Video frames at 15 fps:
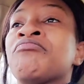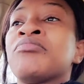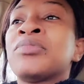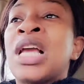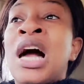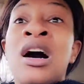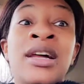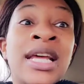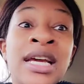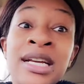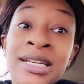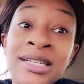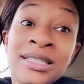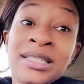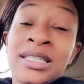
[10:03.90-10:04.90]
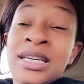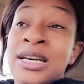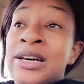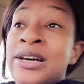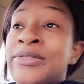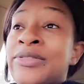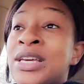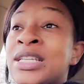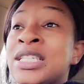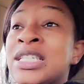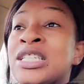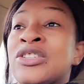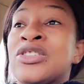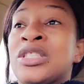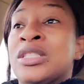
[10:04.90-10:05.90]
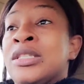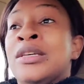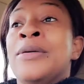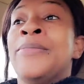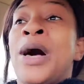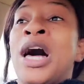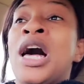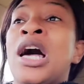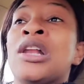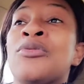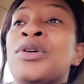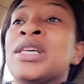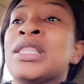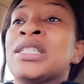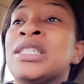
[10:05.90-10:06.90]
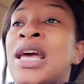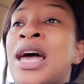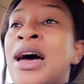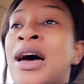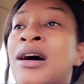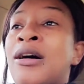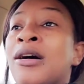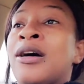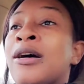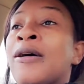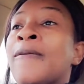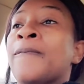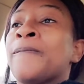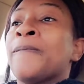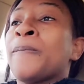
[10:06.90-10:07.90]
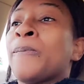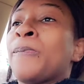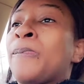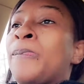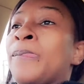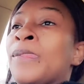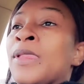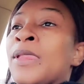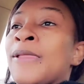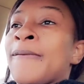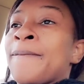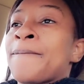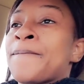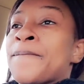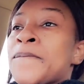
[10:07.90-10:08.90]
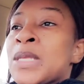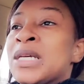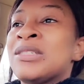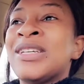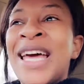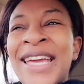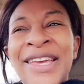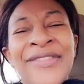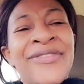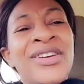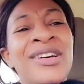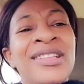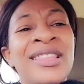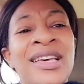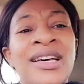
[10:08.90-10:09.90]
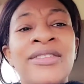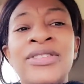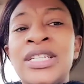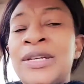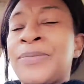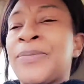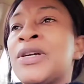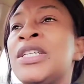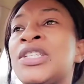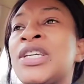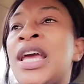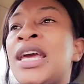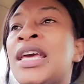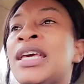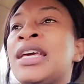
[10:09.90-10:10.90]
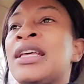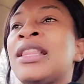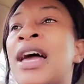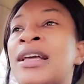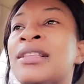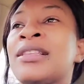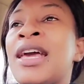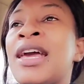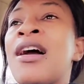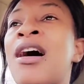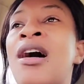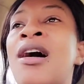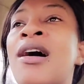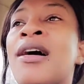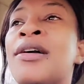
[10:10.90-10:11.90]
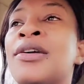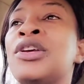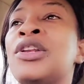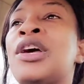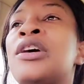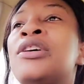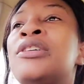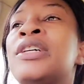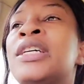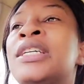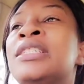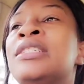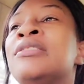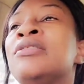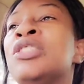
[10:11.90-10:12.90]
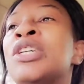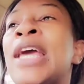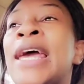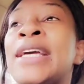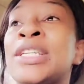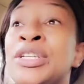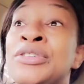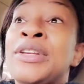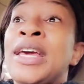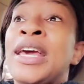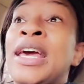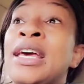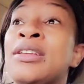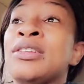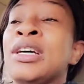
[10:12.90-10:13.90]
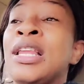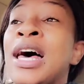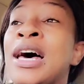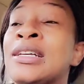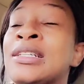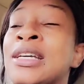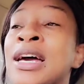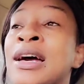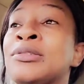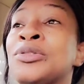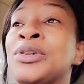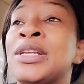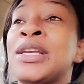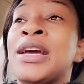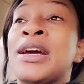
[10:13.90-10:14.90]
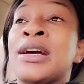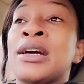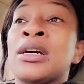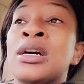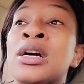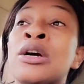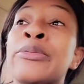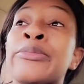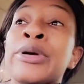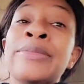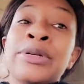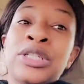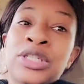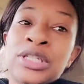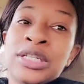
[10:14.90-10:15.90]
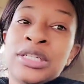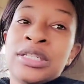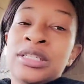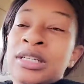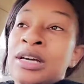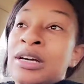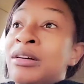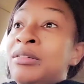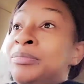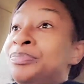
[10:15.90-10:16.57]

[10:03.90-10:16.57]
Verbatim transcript: all that good stuff, and just to bond with the child, so they can feel loved and appreciated like they are, you know. And you can't do that a lot of times when they're premature. So